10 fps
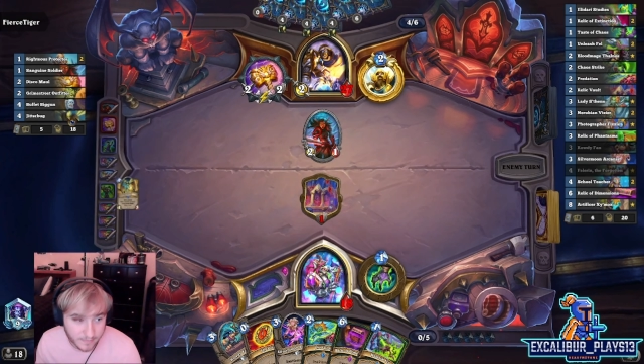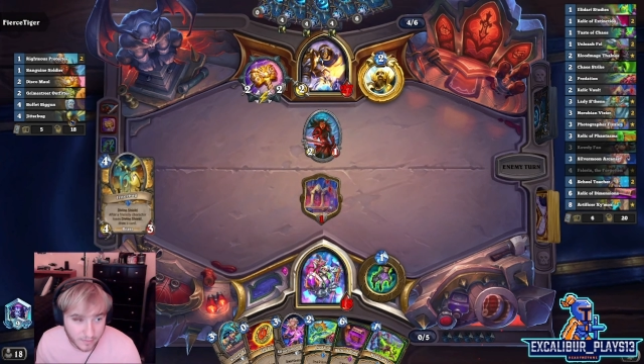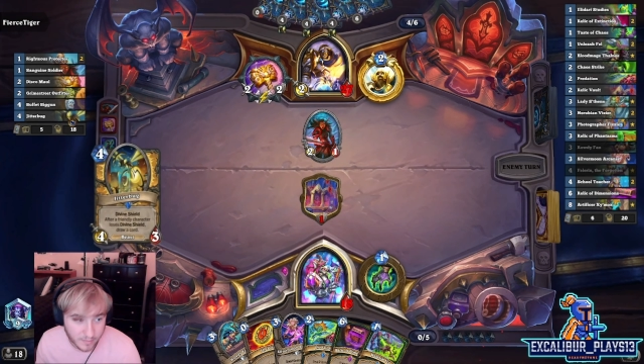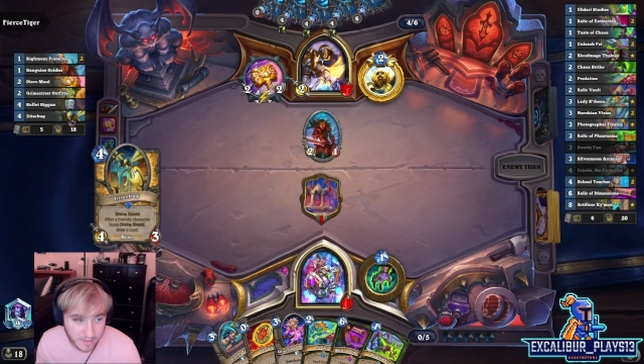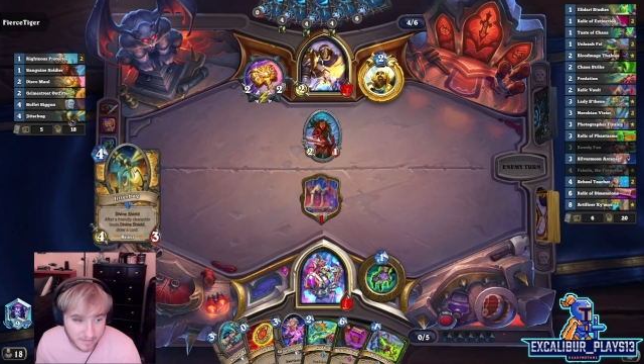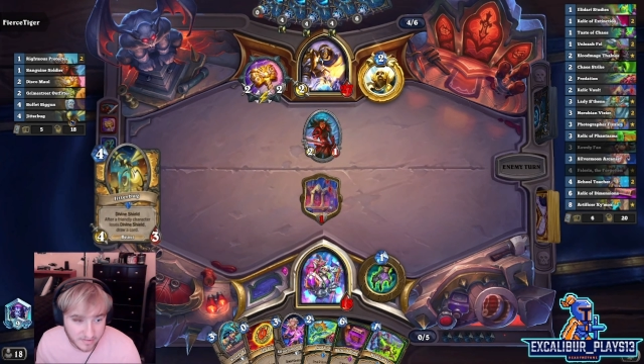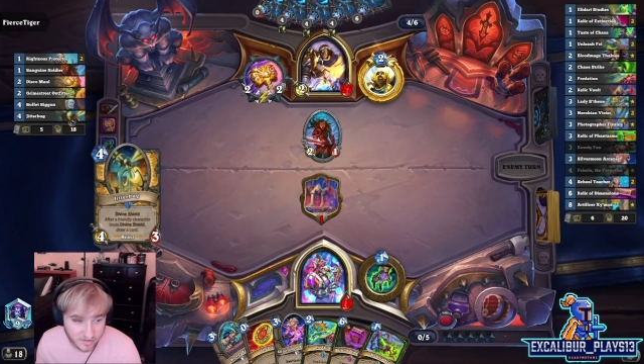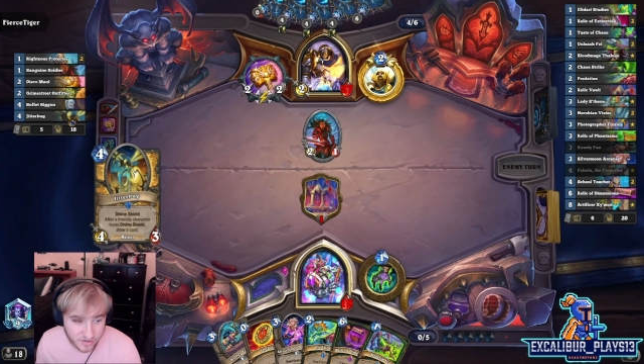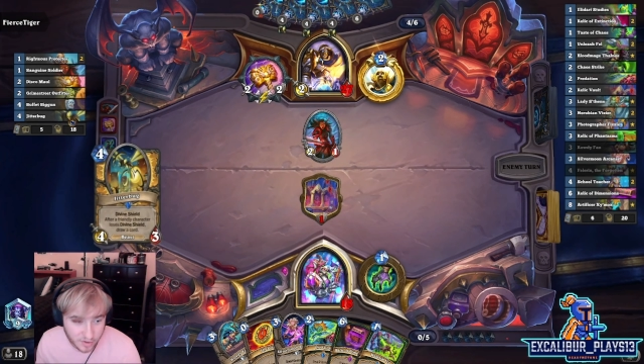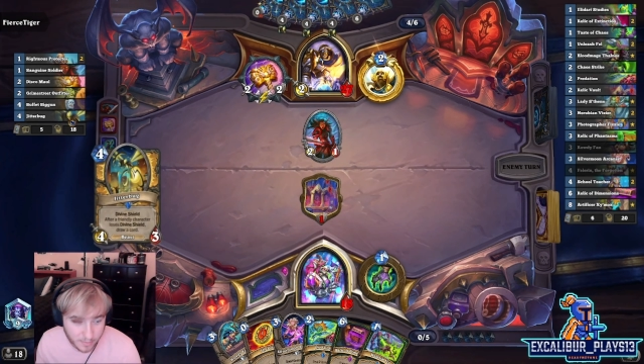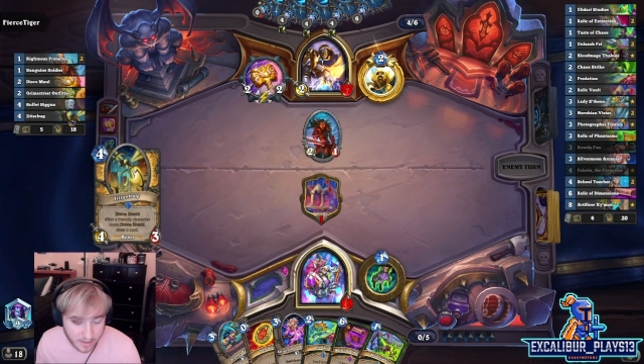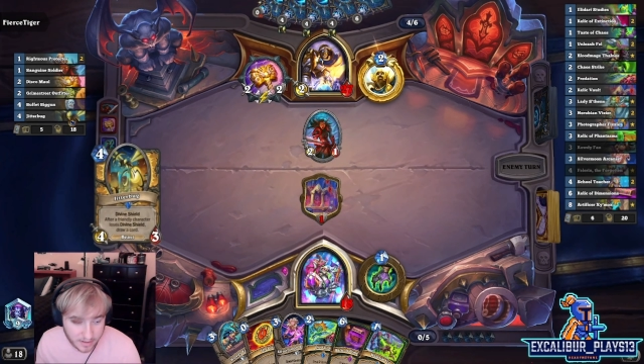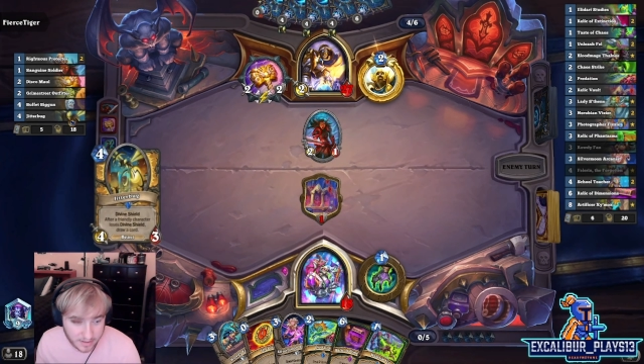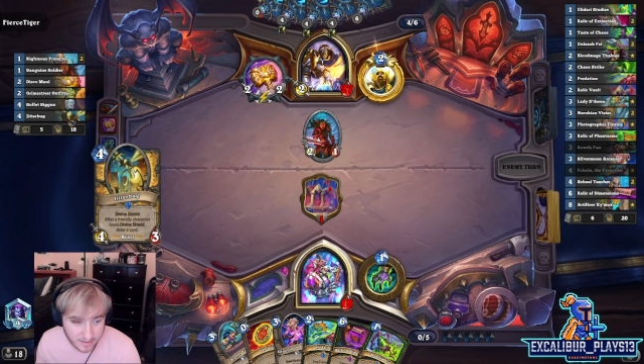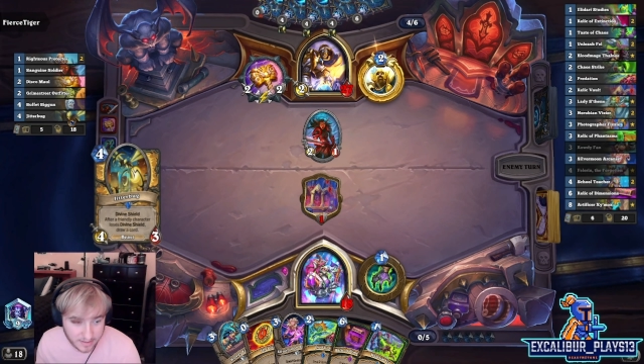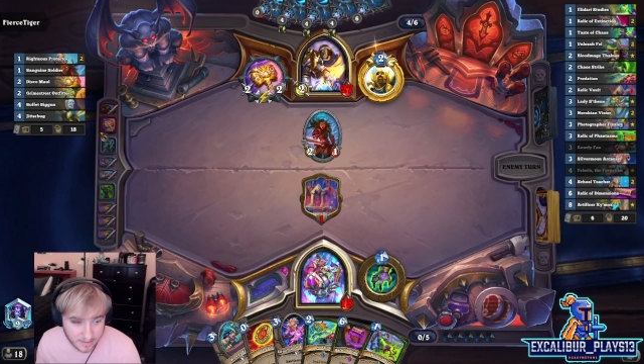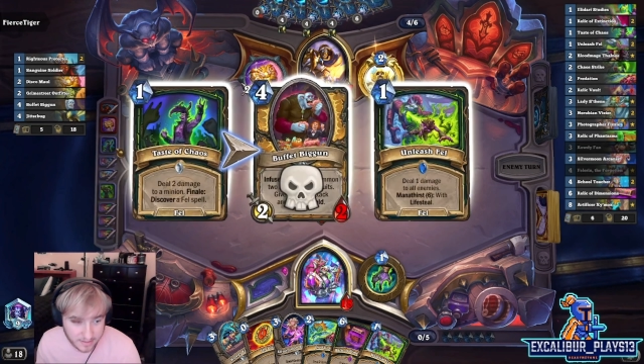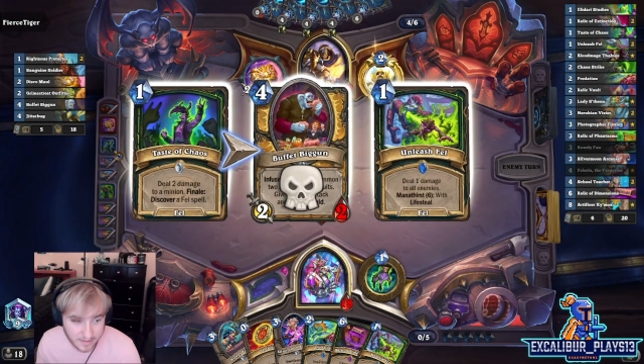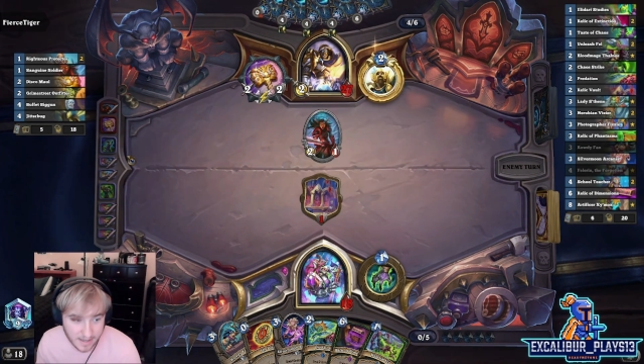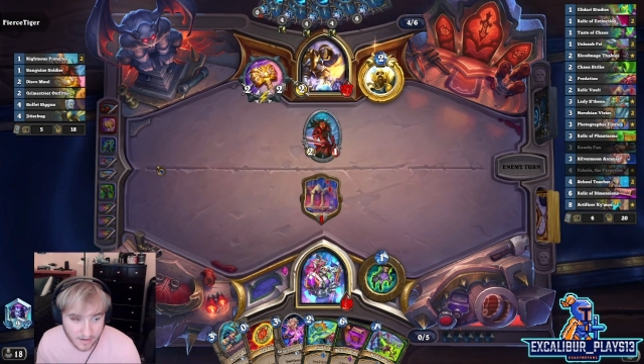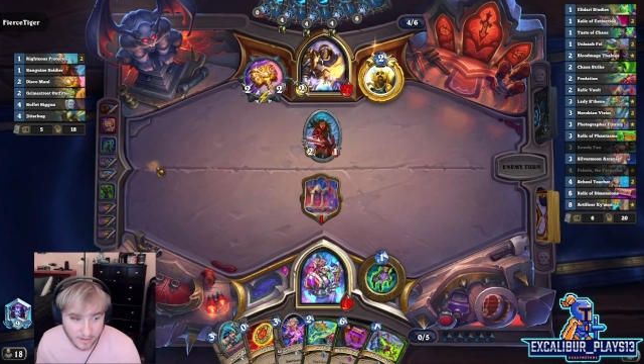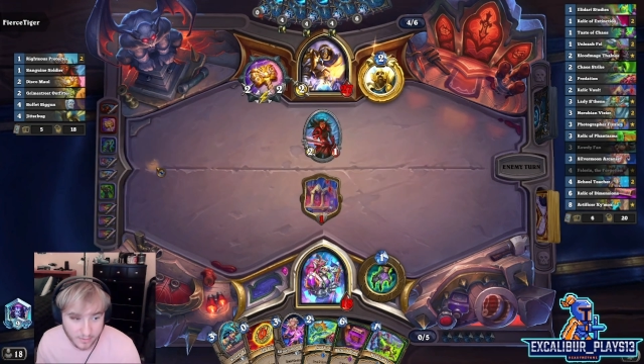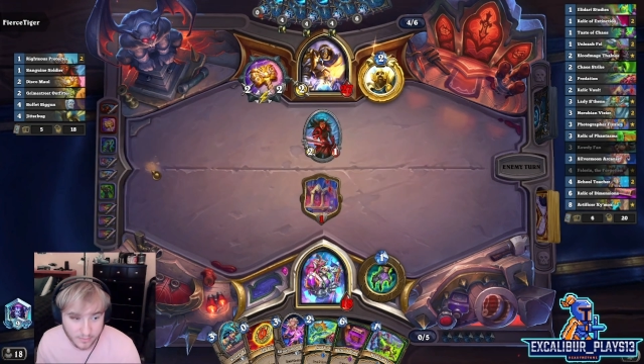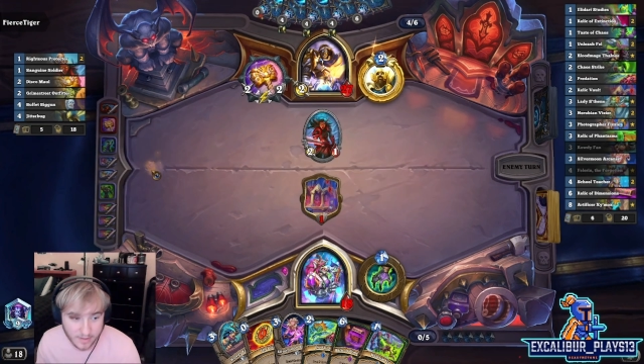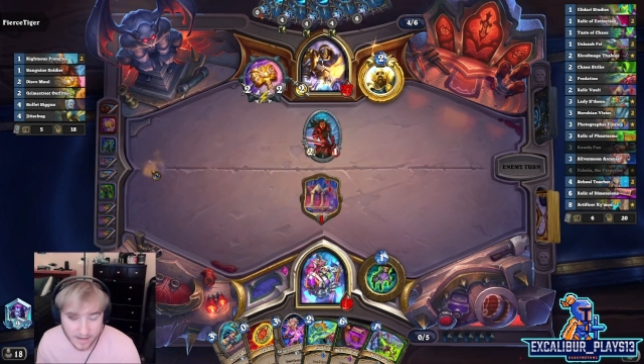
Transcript: Or maybe it's a Jitterbug. I don't know.